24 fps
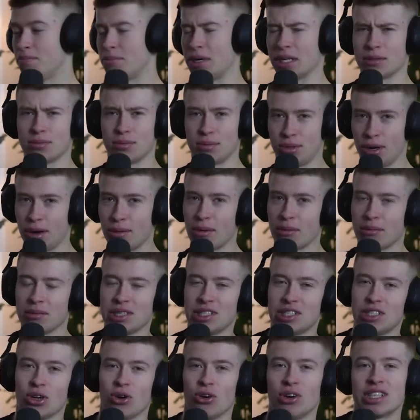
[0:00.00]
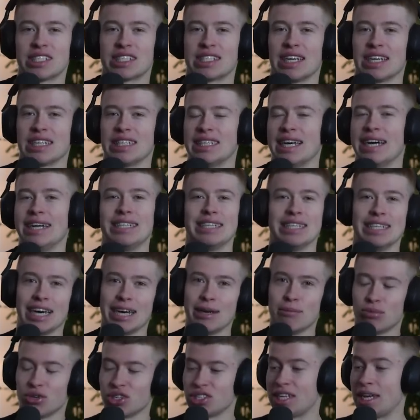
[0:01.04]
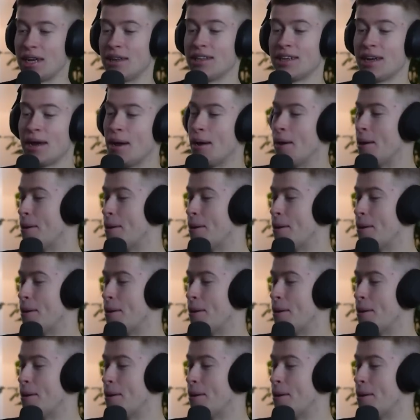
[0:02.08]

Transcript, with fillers: but probably sir. It's like ninety-nine percent